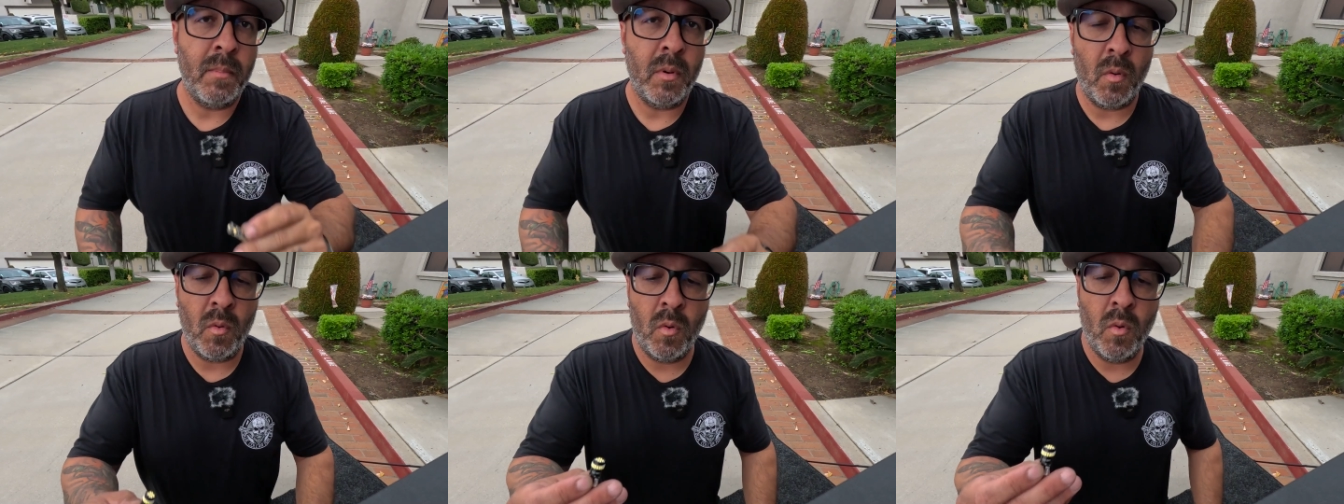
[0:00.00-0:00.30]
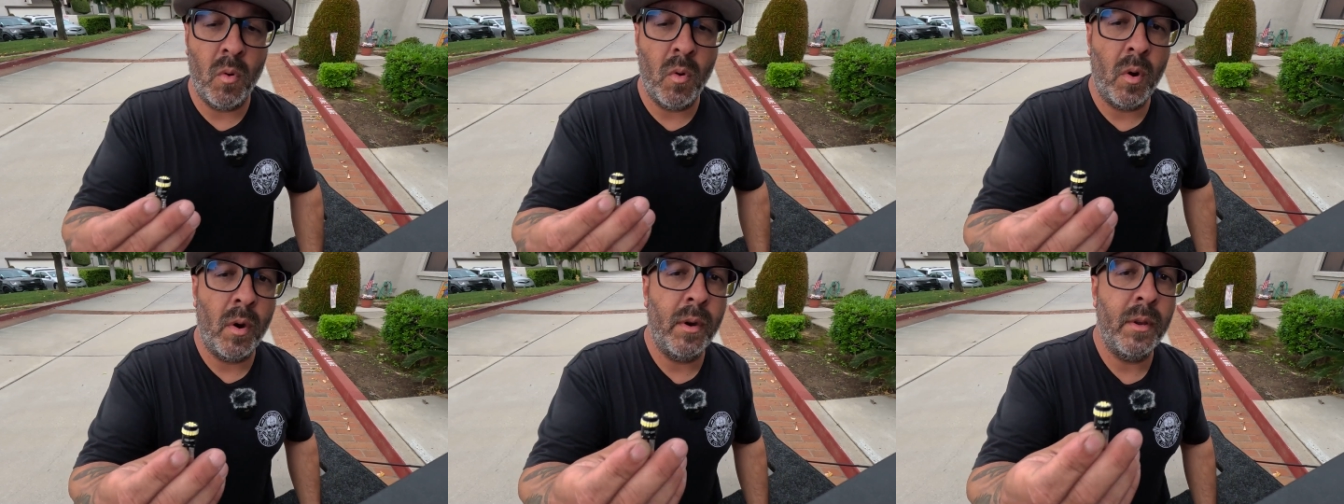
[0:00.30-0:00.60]

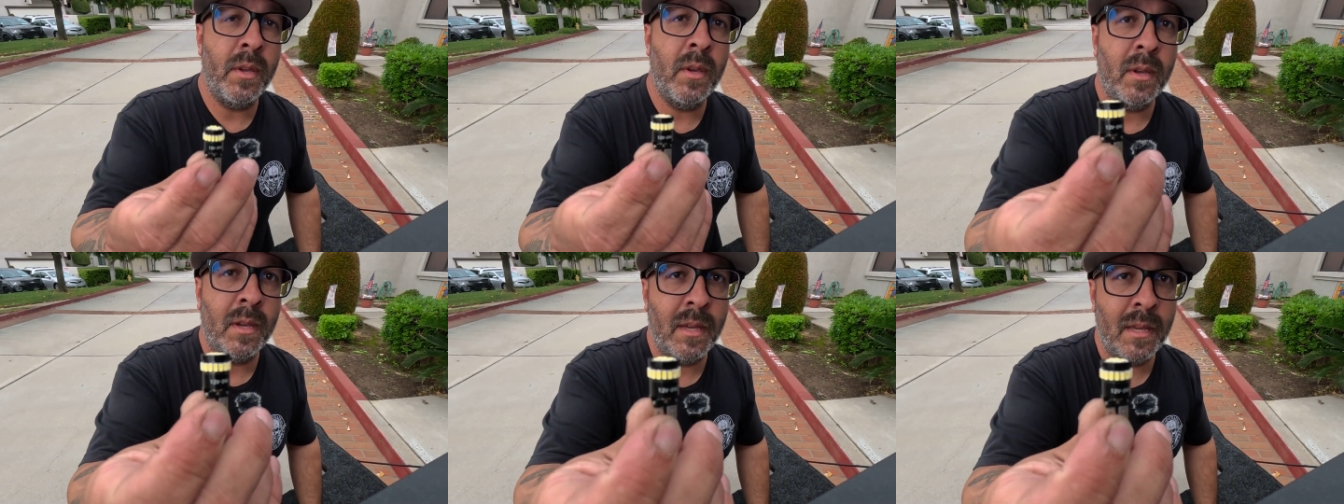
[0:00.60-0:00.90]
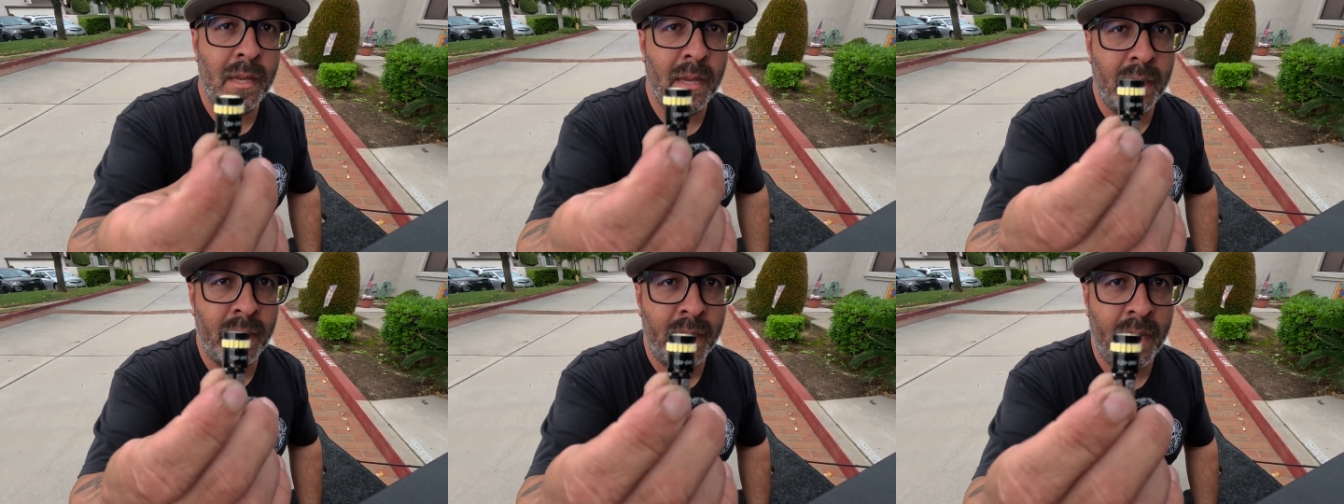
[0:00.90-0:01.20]
Or you can
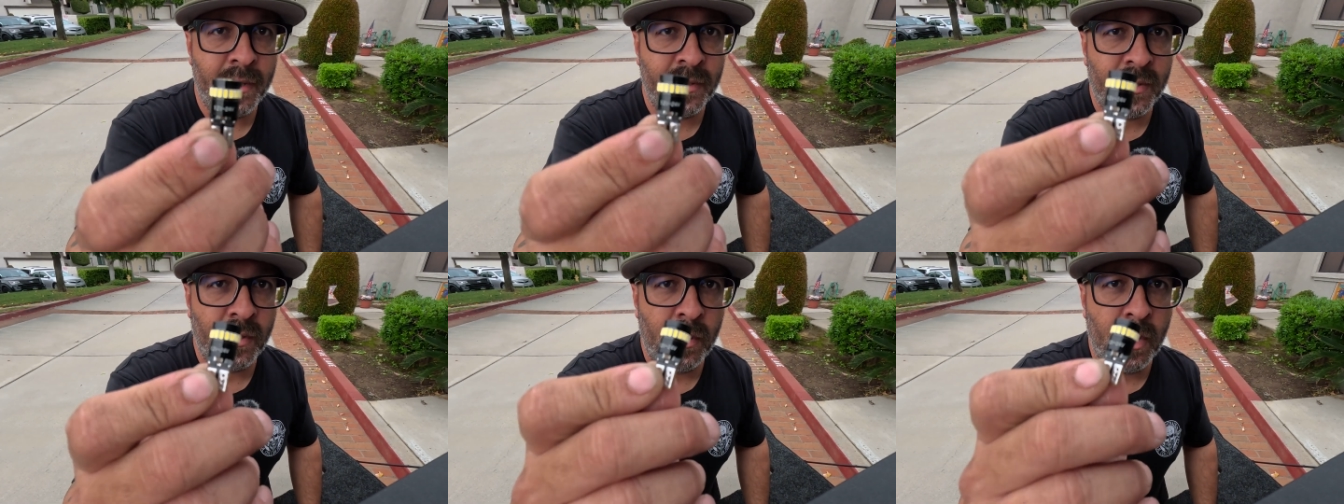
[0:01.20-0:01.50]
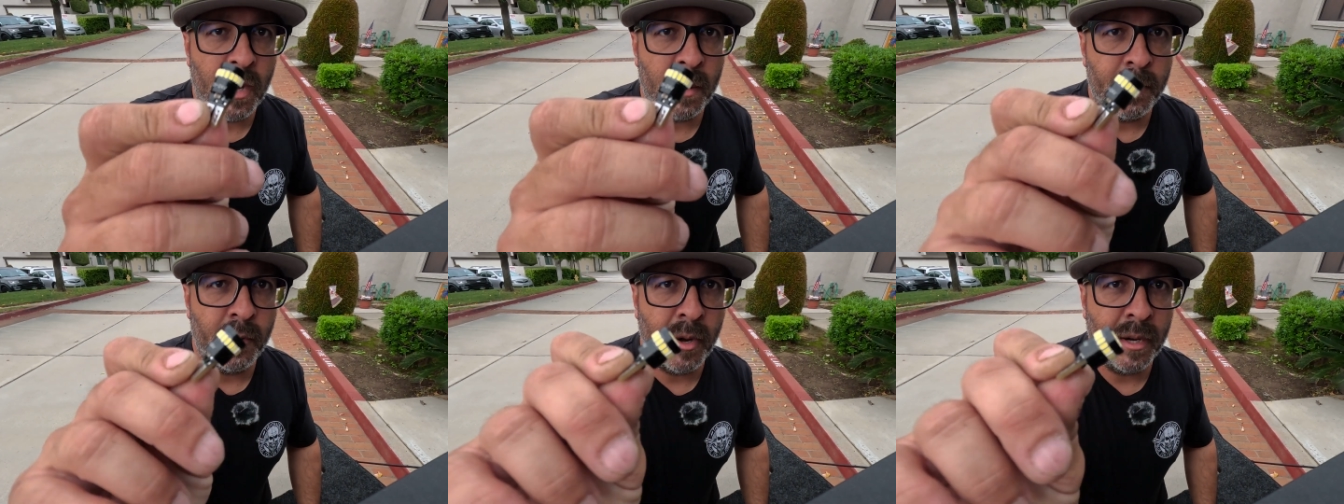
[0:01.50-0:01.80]
get a nice little
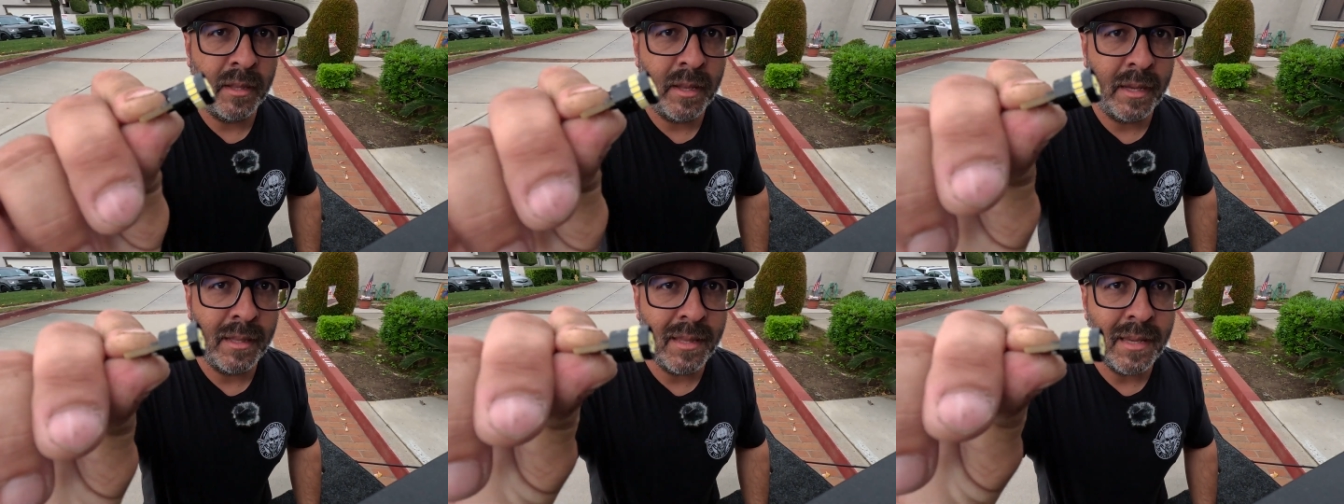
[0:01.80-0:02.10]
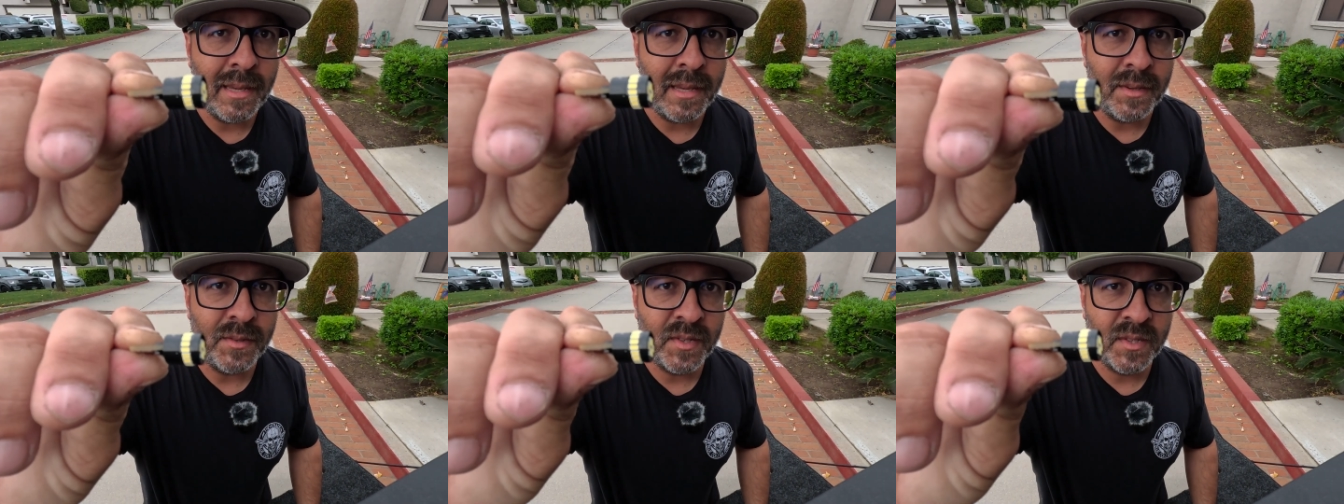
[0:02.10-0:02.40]
upgrade like
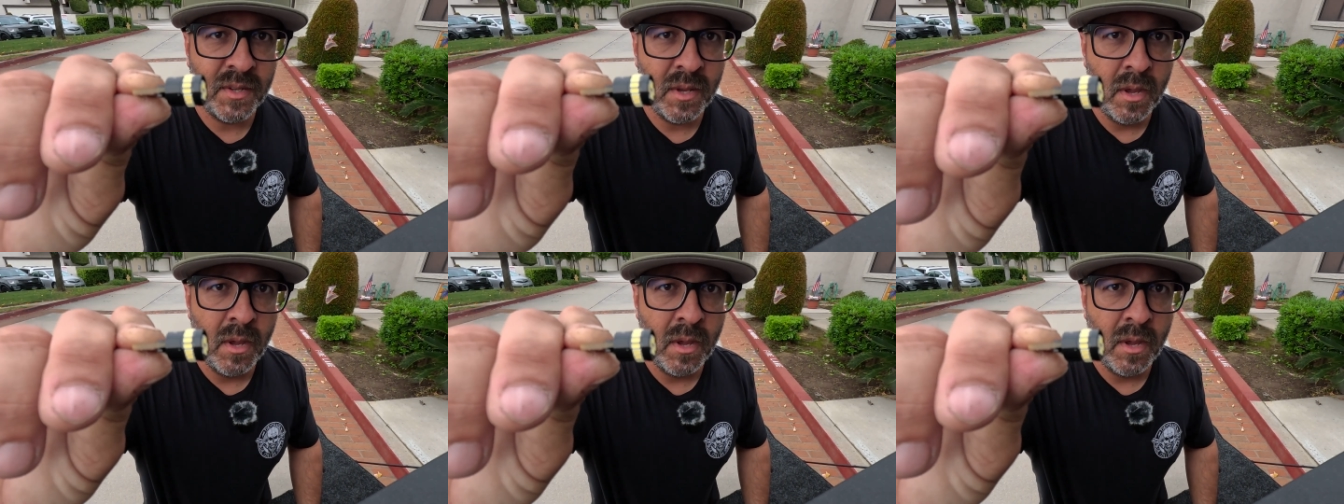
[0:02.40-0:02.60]
these,